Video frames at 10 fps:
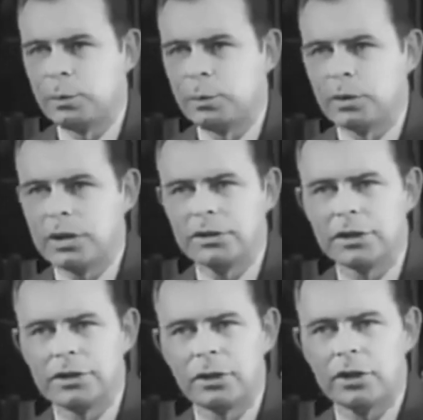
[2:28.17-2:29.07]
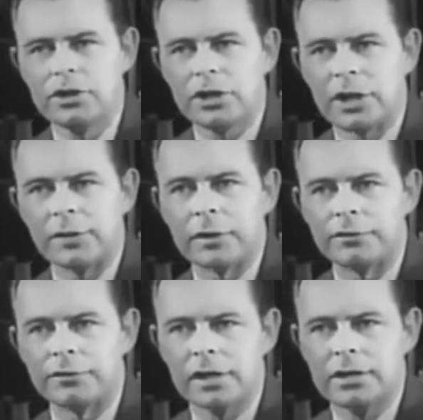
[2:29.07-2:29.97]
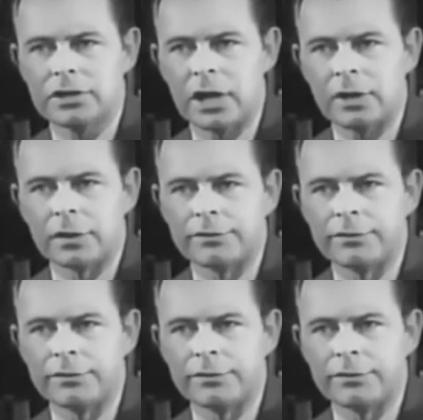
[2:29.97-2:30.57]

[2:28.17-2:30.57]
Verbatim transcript: but for putting to the torch every village,